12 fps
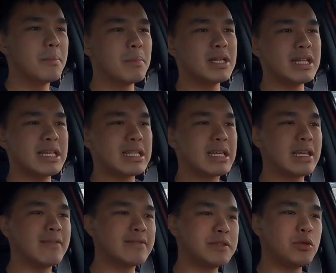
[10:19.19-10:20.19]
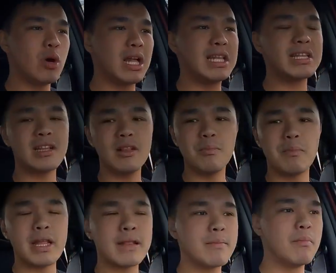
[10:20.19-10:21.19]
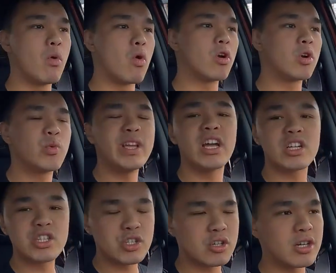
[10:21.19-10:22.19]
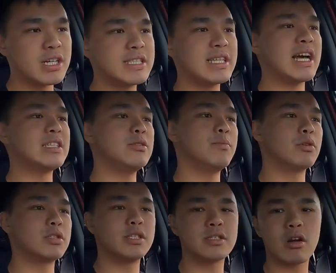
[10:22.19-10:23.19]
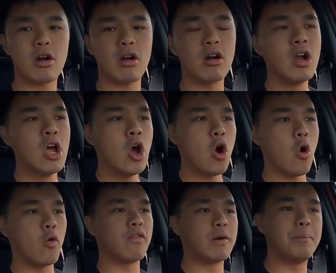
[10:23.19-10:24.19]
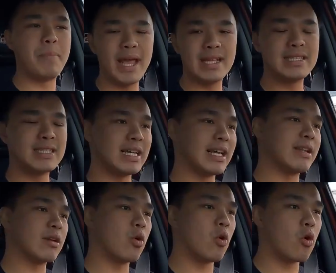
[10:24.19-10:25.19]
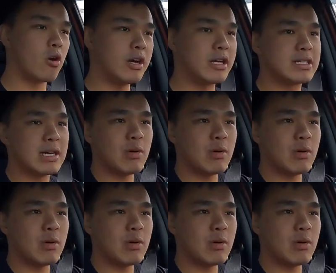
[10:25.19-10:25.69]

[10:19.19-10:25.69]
but it gives you a little bit more reassurance as you push this car over bends and corners.